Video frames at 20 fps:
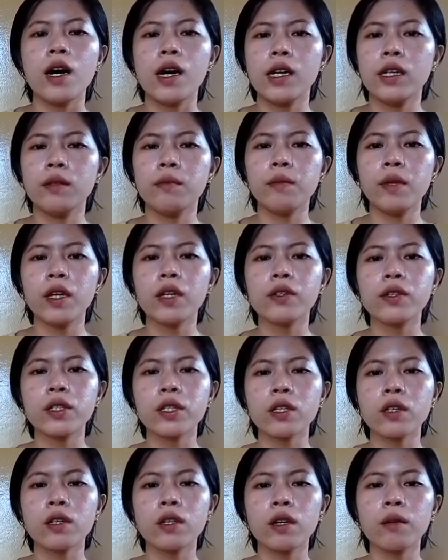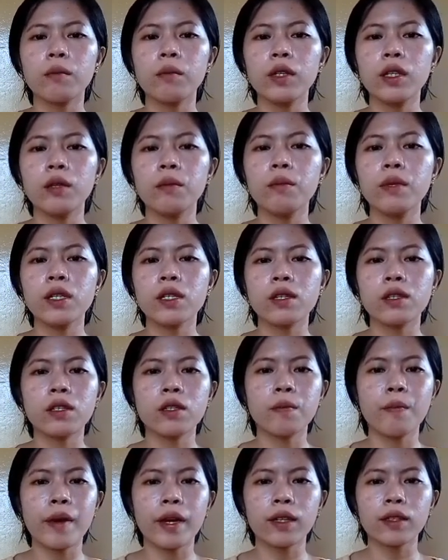and may reasonably be
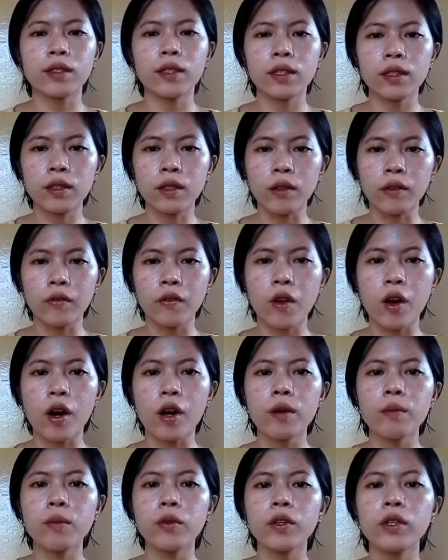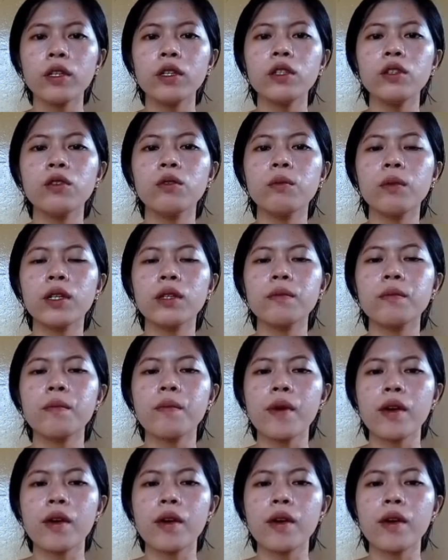suspected of harboring human